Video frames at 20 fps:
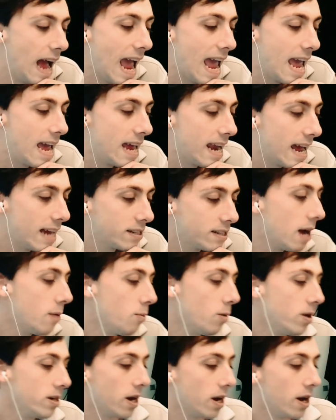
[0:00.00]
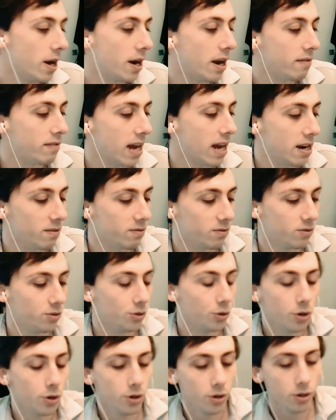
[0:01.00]
And as time went on, I've kind of
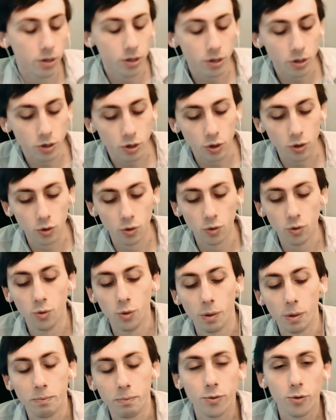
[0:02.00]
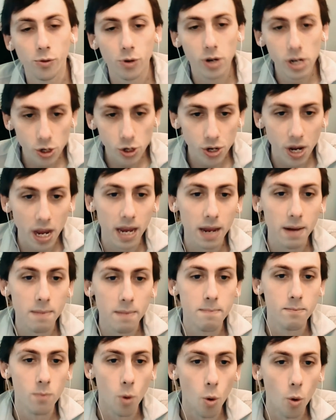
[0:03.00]
learned to appreciate
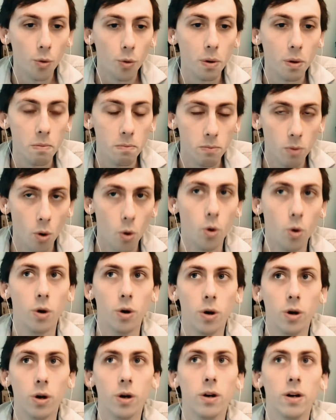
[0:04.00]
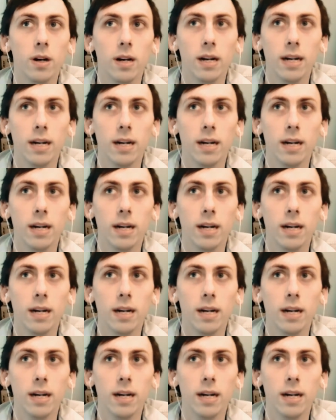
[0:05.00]
more and more